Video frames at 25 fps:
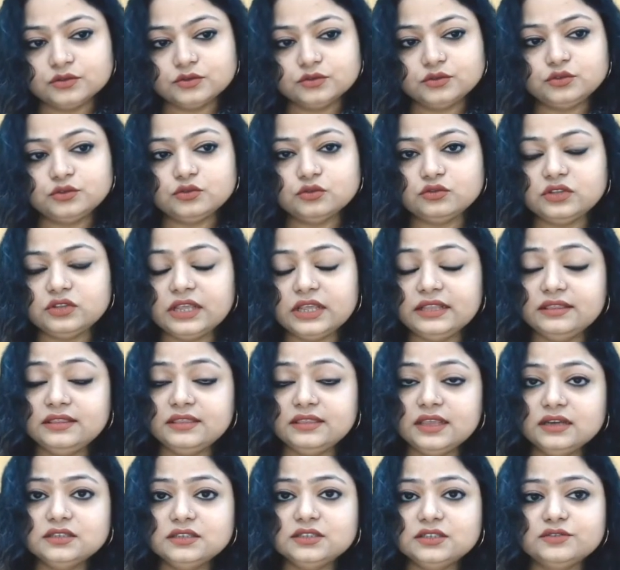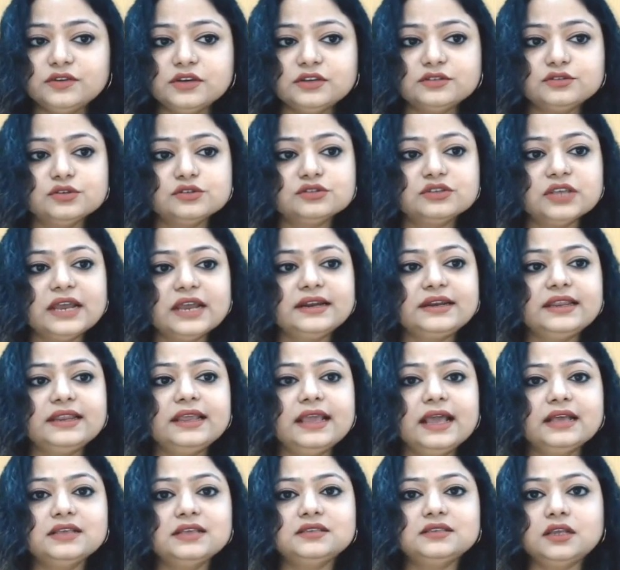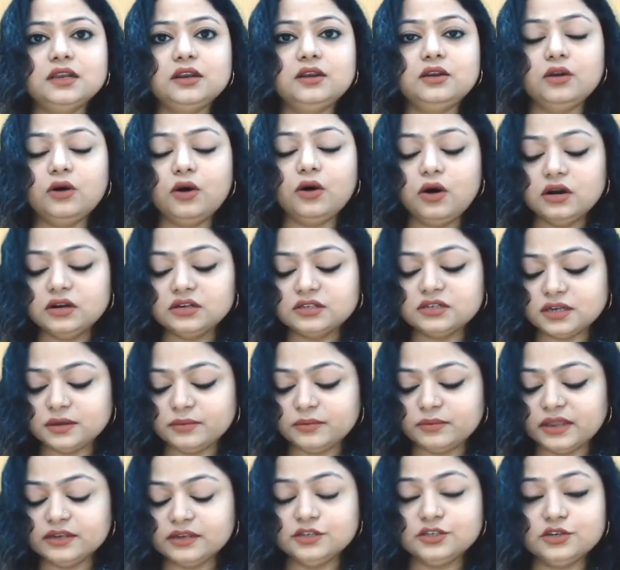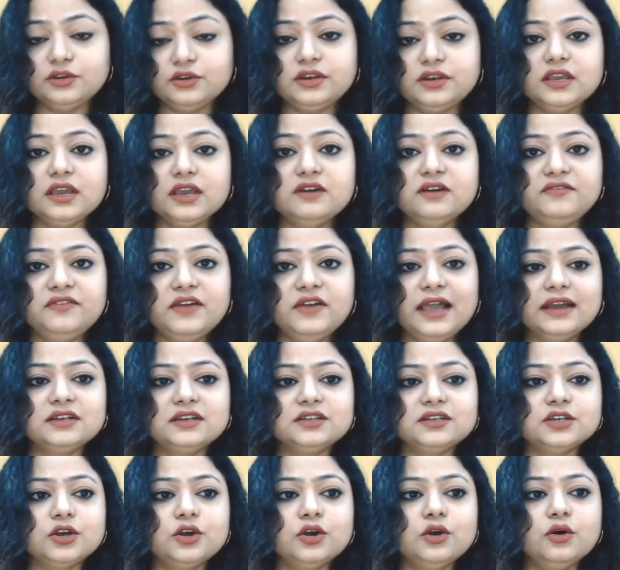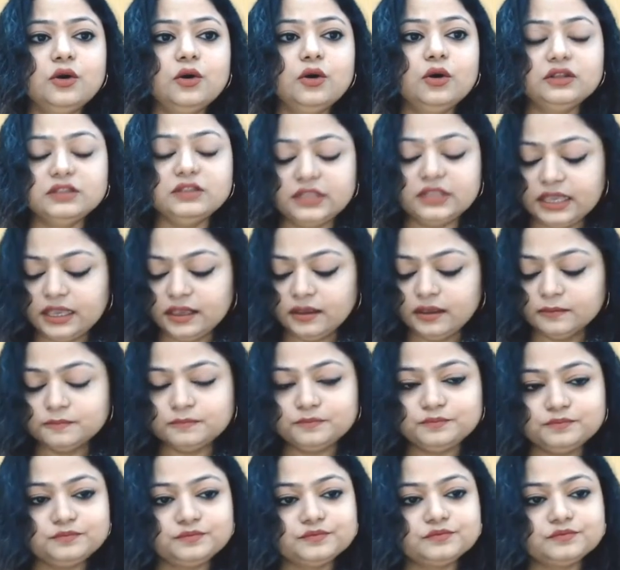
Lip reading: So in this way, society has a long-term enduring effect on the